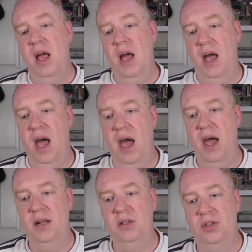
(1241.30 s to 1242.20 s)

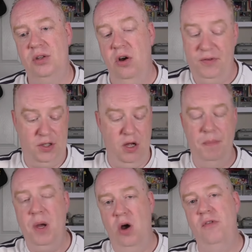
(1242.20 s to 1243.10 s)
And
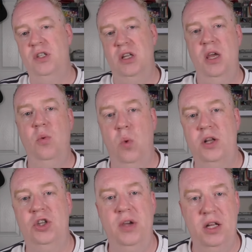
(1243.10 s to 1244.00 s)
obviously,
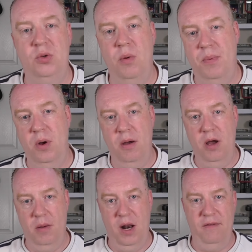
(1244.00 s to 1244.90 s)
once you get to
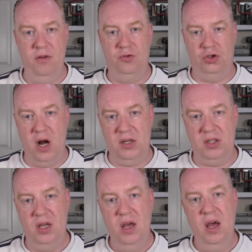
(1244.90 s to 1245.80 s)
a level of
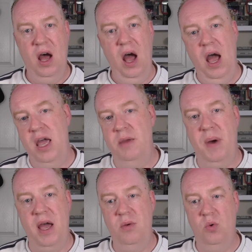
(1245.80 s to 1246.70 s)
trust,
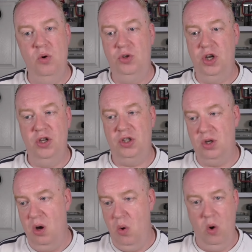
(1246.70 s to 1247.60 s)
eBay will just
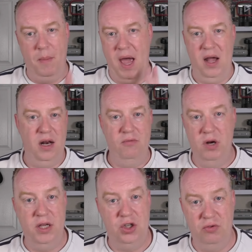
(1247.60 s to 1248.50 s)
automatically
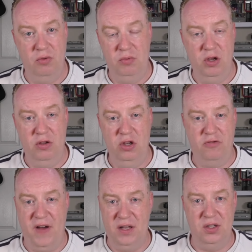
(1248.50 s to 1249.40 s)
release your
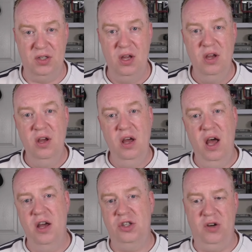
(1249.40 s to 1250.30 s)
funds
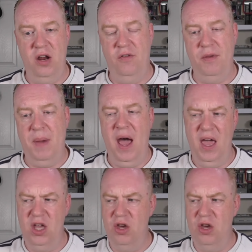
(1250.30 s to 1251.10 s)
straight off the bat.